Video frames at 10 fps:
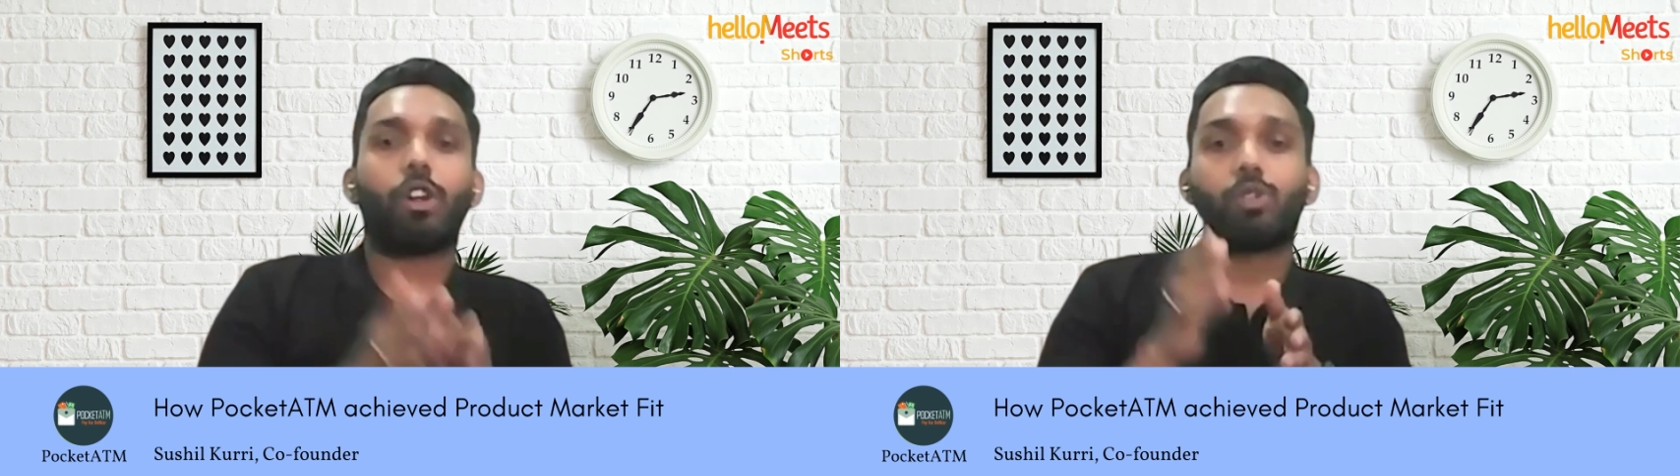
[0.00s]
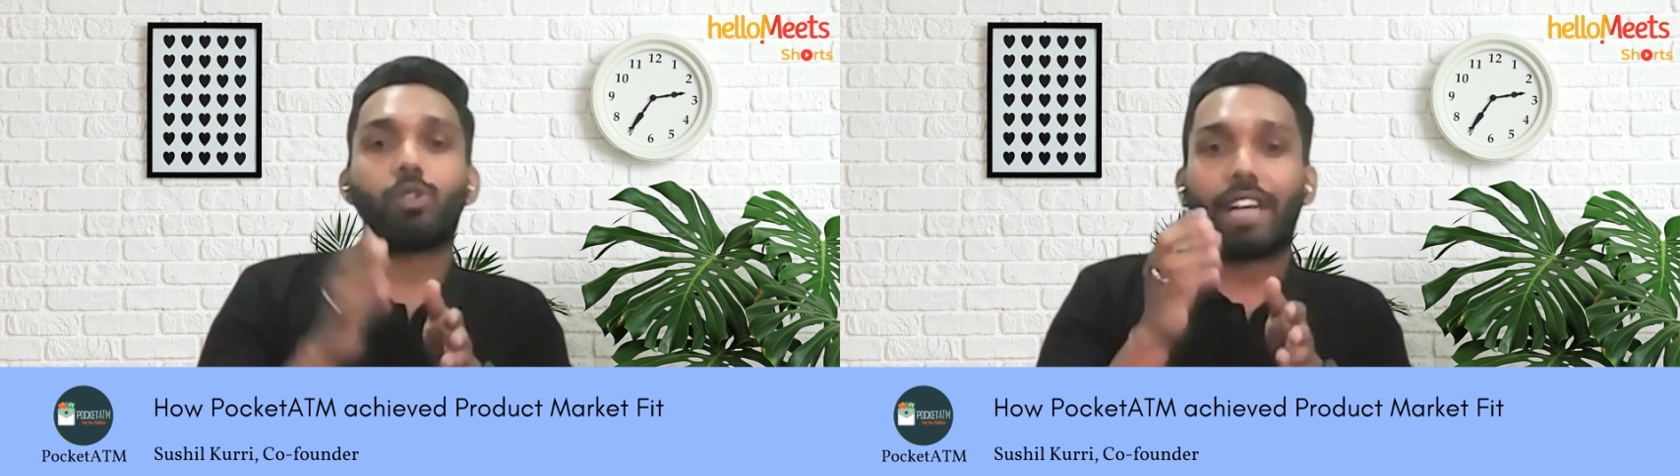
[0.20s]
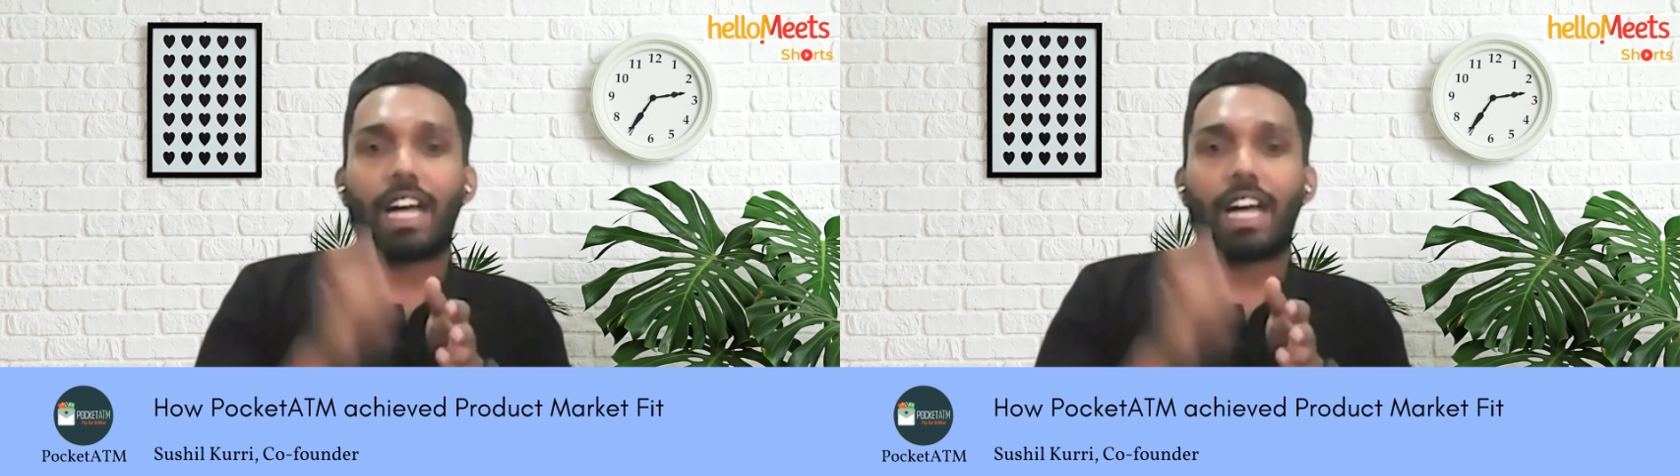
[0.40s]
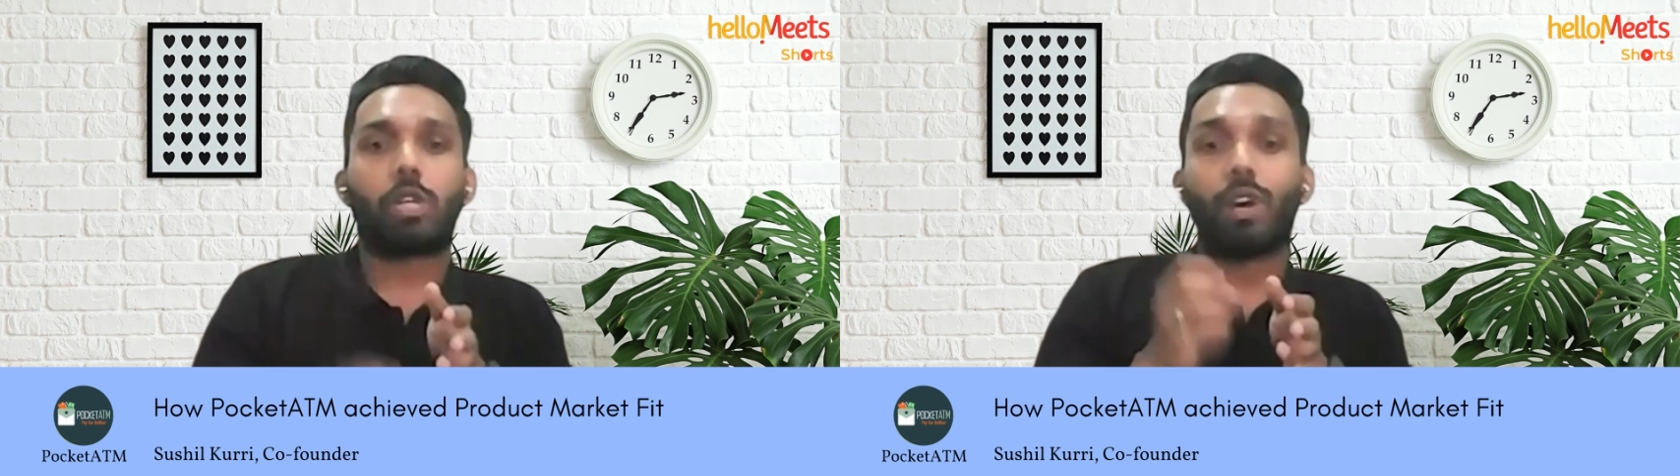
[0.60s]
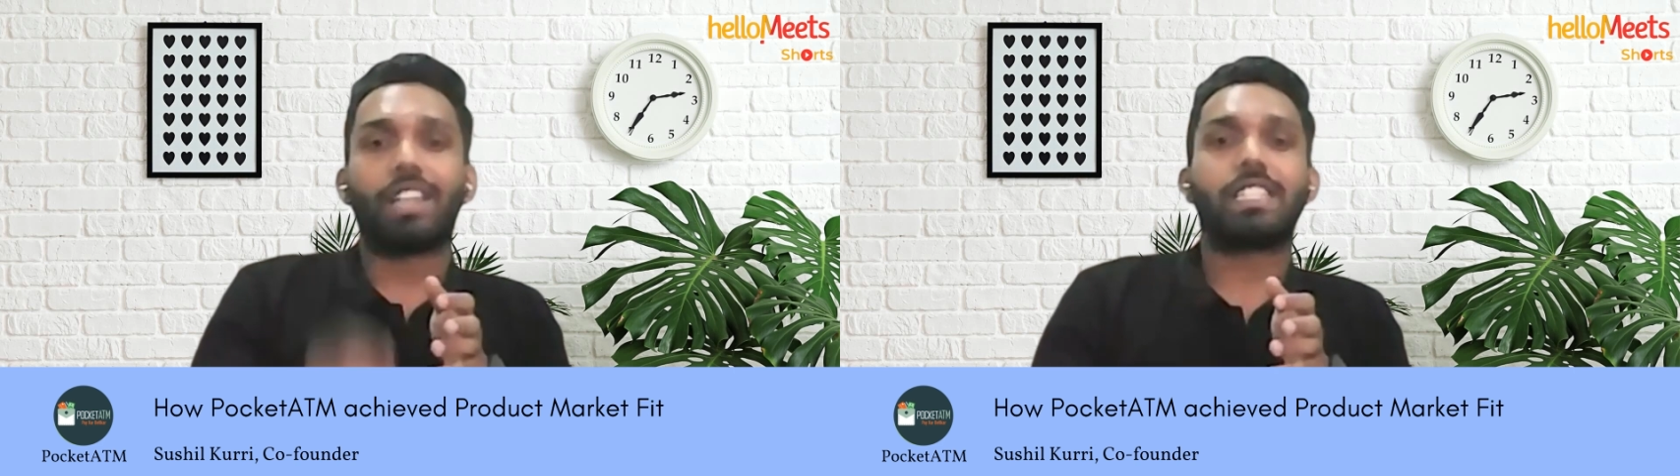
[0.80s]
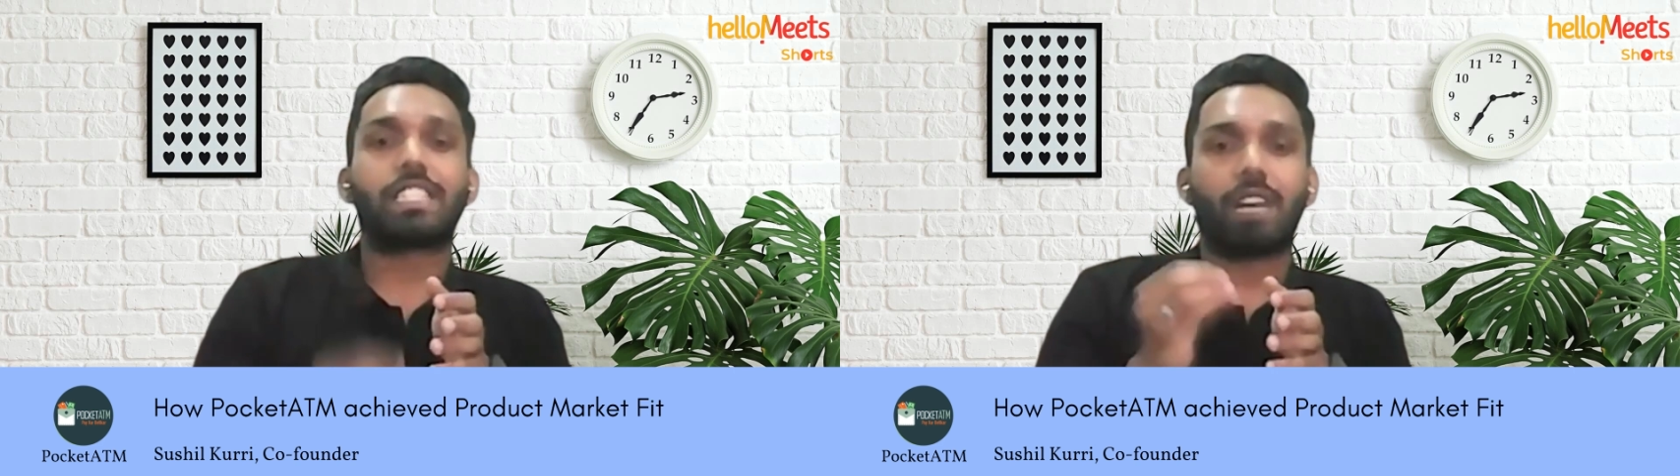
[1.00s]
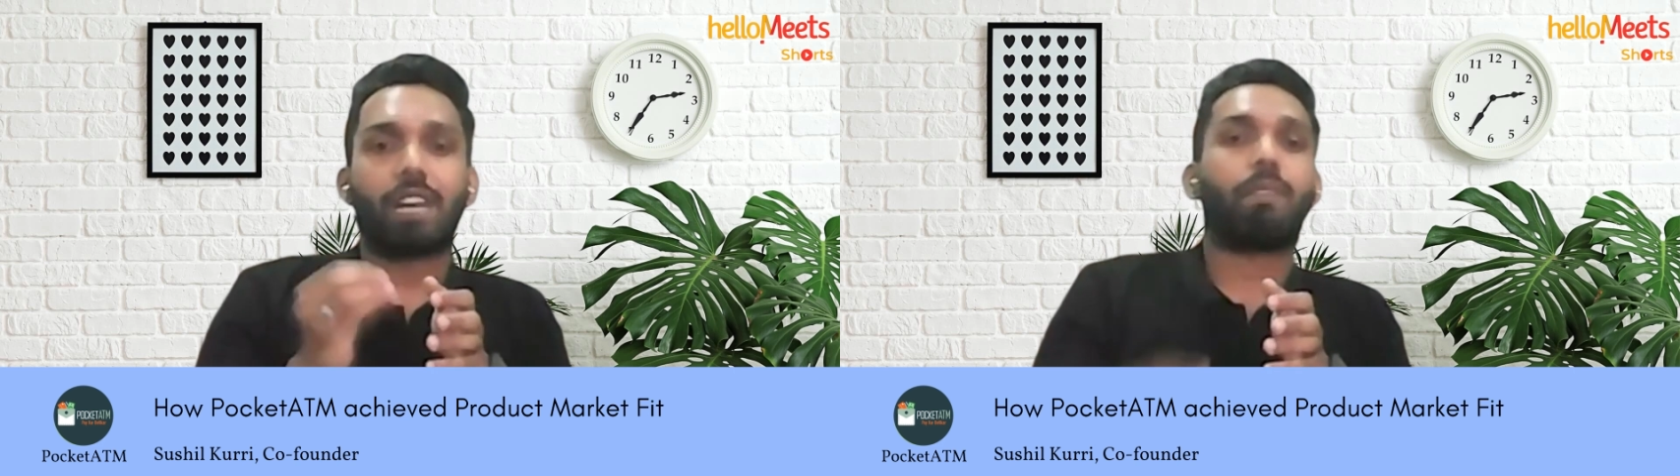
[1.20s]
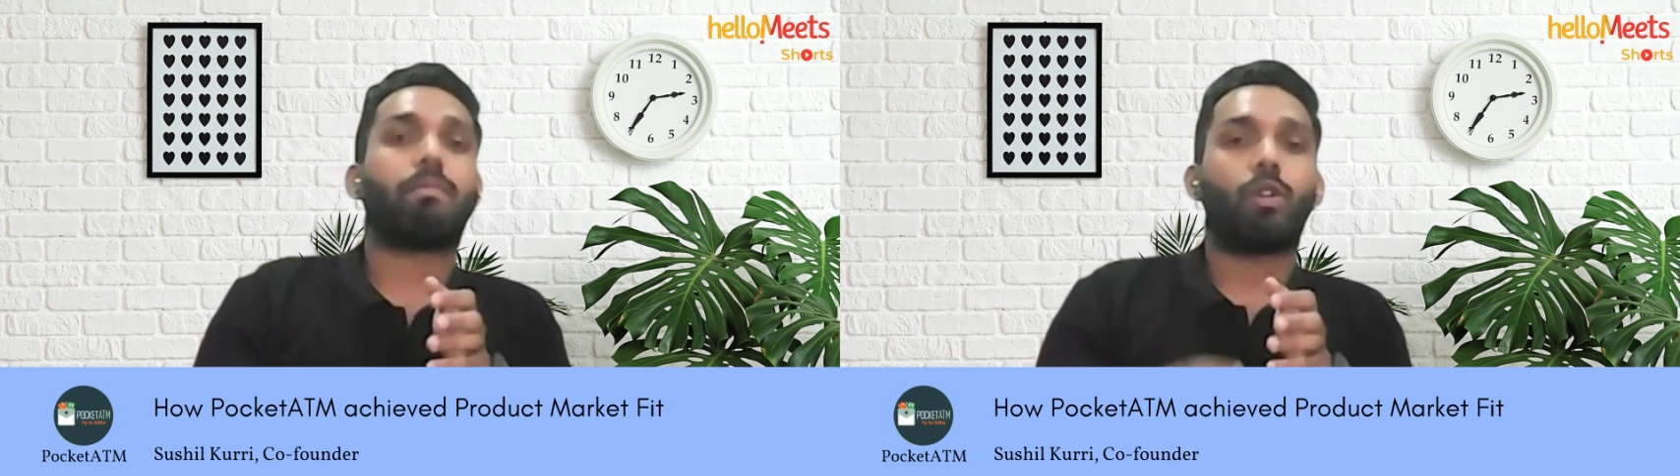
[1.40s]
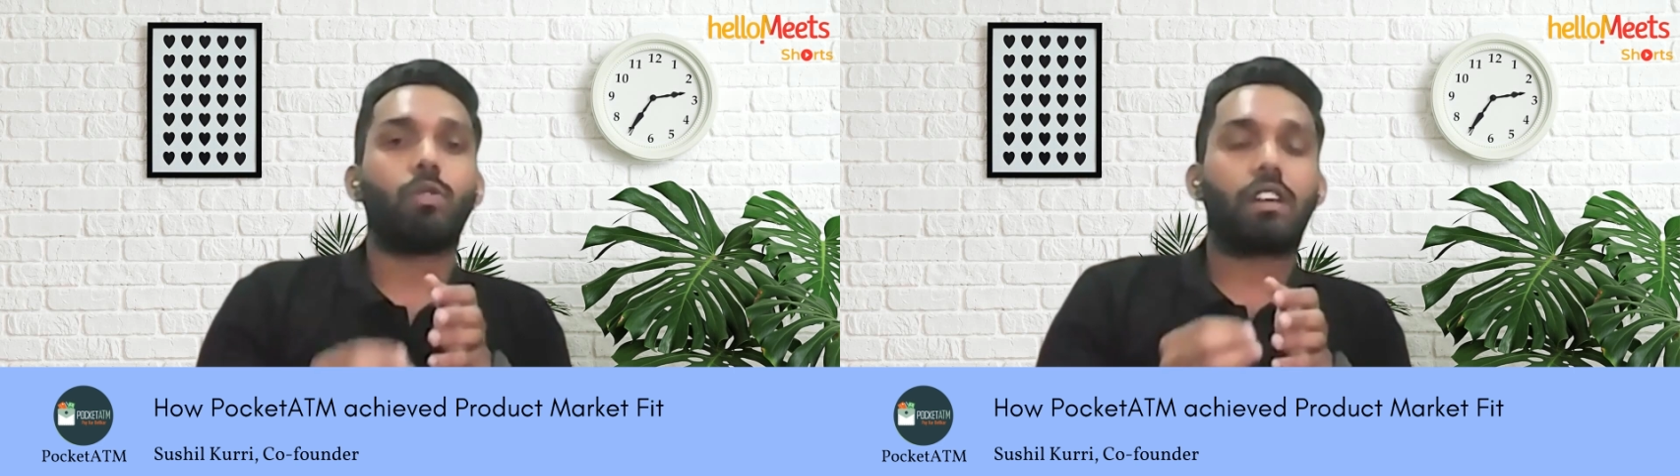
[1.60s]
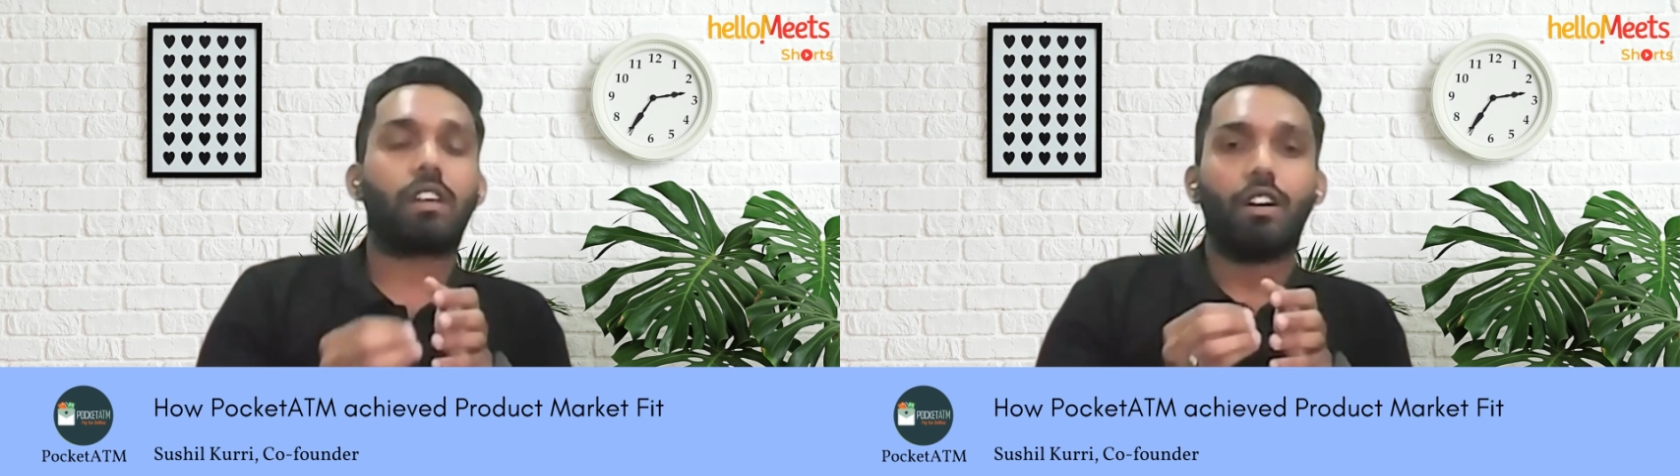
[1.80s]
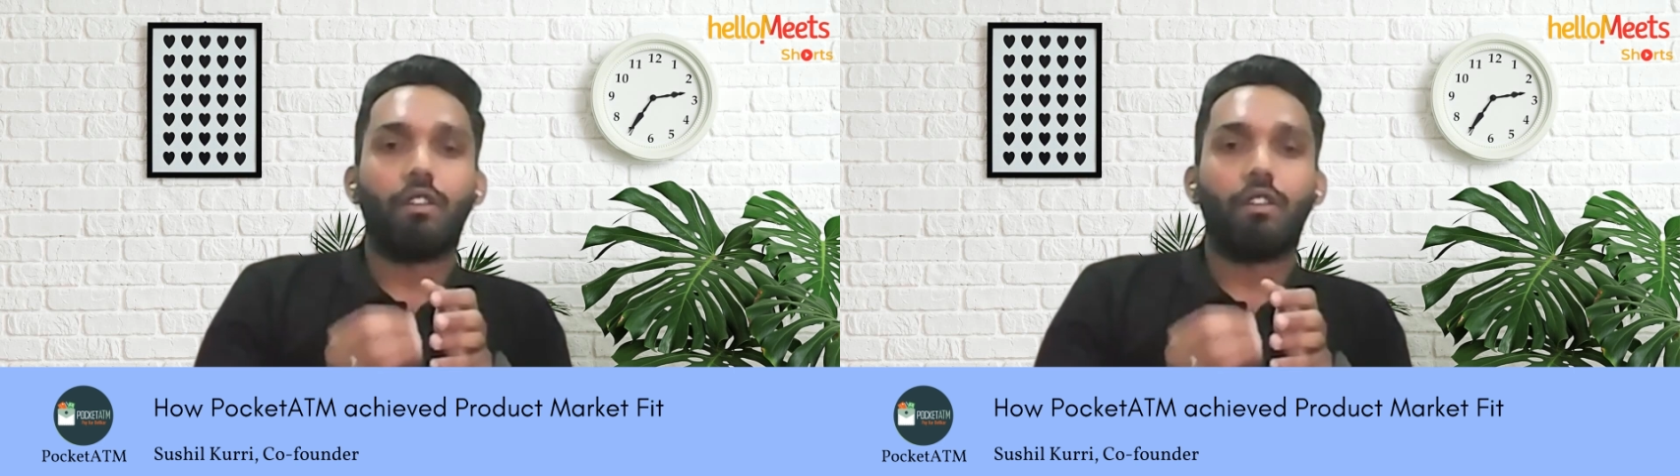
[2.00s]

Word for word: also get to earn some amount